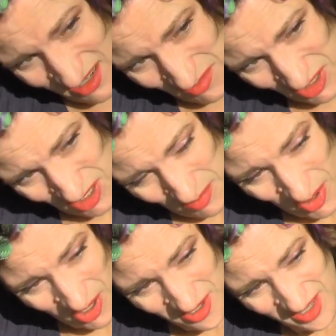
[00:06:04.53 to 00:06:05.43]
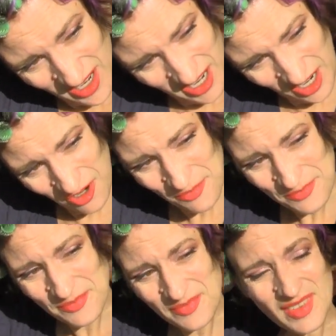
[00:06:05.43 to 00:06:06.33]
I'm going to part the hair,
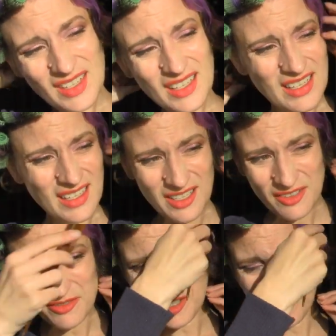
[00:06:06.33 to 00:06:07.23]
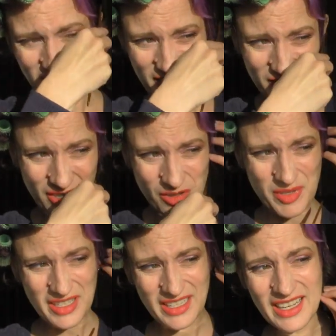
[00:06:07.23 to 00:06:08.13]
front of the
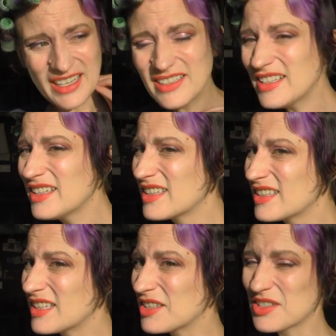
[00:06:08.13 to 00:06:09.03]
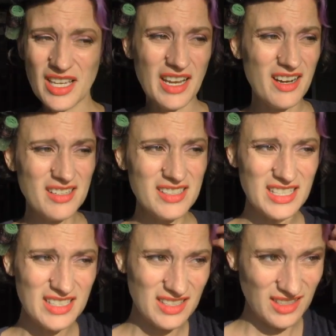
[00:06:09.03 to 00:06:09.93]
earlobe again. There's the hair, and
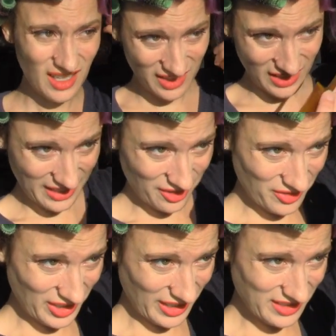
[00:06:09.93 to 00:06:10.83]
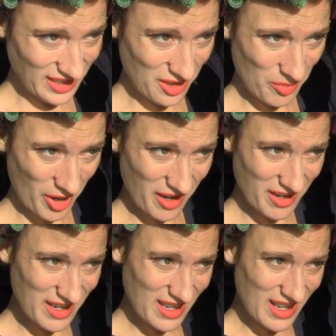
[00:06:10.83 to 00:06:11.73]
see it's a lot lighter on the light side of the
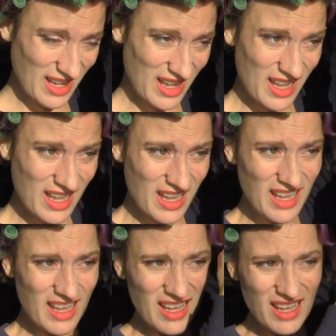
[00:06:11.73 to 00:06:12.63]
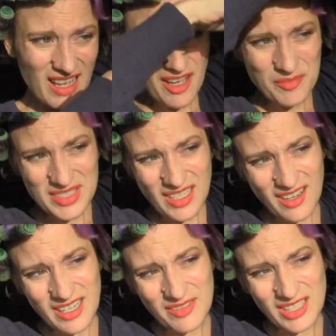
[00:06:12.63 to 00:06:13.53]
part. I'm
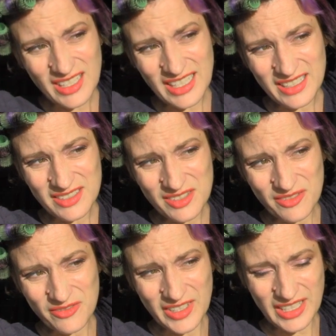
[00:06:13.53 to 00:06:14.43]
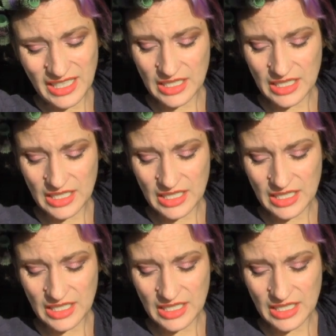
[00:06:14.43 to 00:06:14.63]
sorry if the lighting's funny.